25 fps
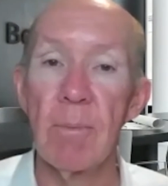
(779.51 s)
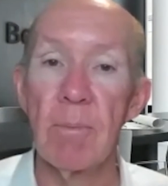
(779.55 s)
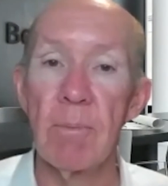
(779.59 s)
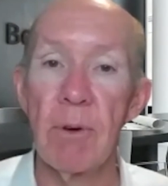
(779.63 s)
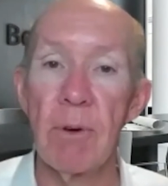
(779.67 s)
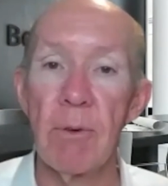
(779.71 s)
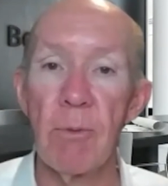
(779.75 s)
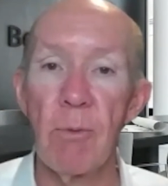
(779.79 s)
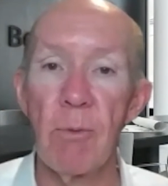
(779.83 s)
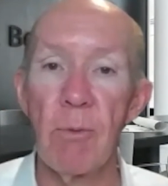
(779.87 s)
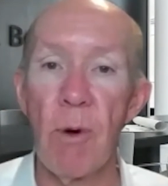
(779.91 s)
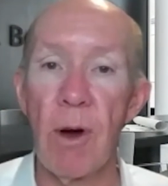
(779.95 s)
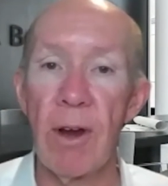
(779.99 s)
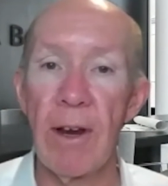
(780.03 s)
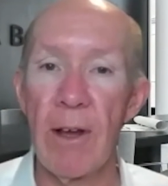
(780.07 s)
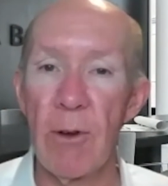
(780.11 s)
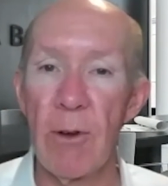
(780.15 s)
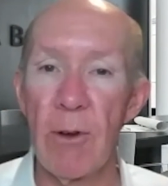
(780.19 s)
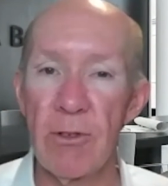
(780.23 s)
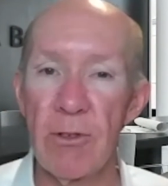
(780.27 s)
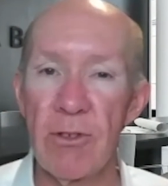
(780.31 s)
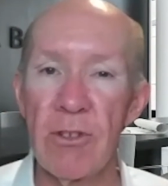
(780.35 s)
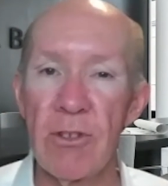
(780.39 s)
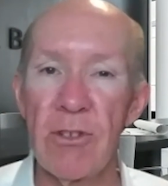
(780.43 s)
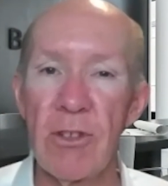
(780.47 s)
But what
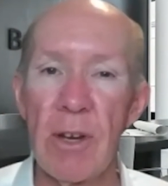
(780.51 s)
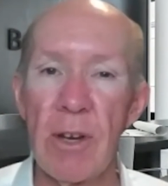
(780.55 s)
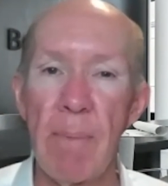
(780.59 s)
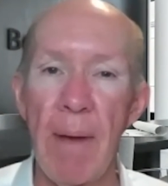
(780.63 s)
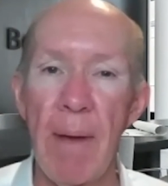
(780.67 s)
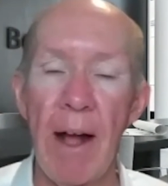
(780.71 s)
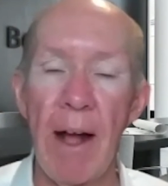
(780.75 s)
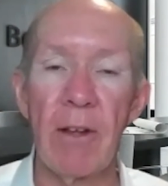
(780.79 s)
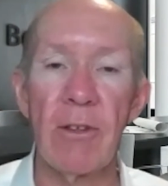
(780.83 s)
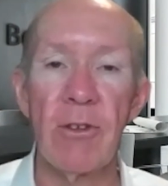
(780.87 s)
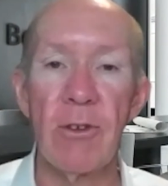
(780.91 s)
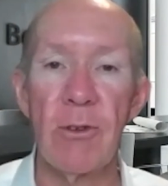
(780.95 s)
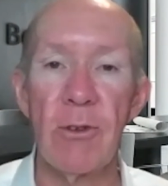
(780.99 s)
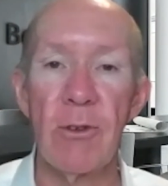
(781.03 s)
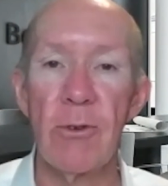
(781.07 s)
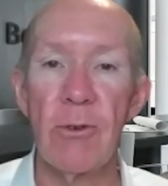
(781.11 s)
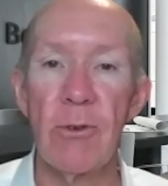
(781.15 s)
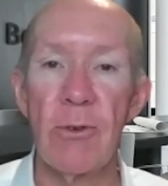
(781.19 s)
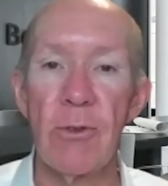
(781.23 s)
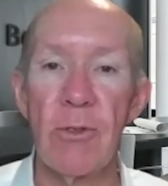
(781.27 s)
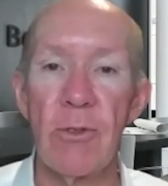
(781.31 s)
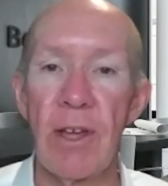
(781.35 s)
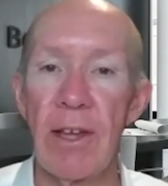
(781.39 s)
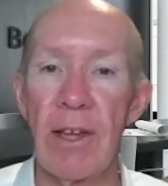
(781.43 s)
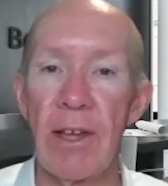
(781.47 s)
else is it about
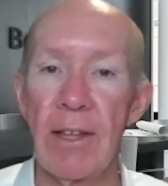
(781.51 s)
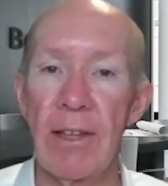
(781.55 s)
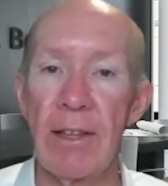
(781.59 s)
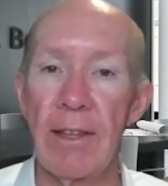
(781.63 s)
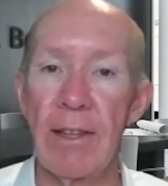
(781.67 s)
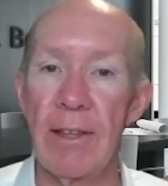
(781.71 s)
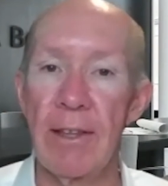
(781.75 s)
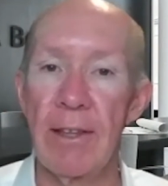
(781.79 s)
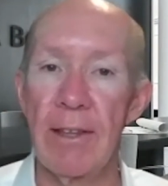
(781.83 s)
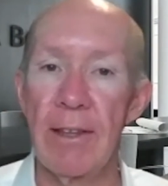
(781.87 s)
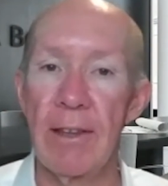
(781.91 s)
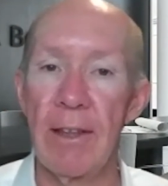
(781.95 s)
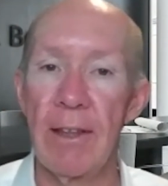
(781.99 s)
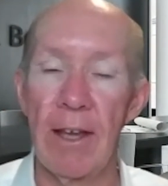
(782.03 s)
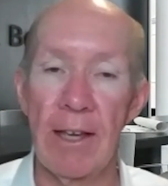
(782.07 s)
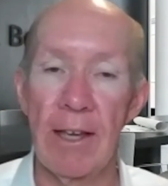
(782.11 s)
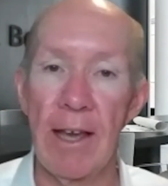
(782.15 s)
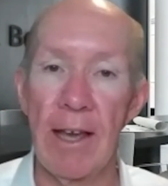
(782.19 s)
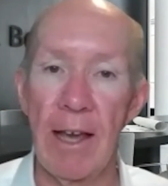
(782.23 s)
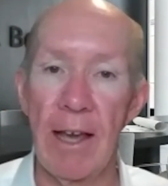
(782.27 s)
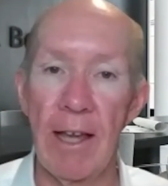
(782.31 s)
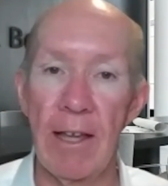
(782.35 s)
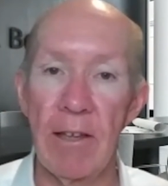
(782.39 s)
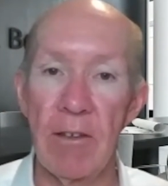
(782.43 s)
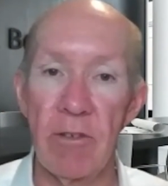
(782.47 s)
you that,
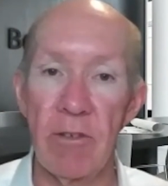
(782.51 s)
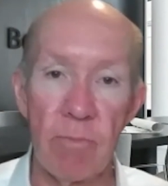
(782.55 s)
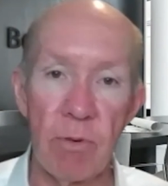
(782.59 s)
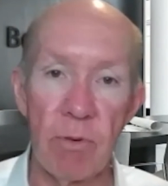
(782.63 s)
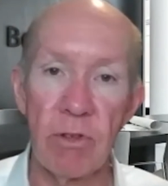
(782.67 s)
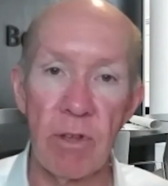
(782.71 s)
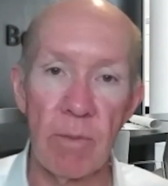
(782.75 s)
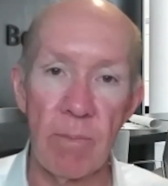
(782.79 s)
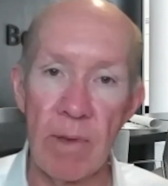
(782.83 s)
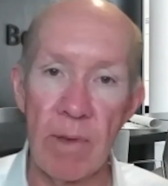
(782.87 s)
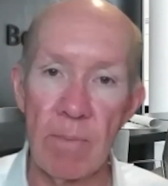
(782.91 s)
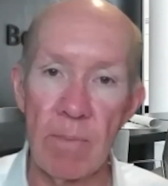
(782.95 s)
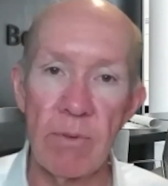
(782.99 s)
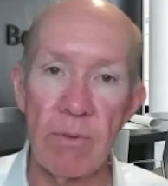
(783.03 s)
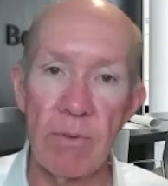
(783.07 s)
okay, you put them in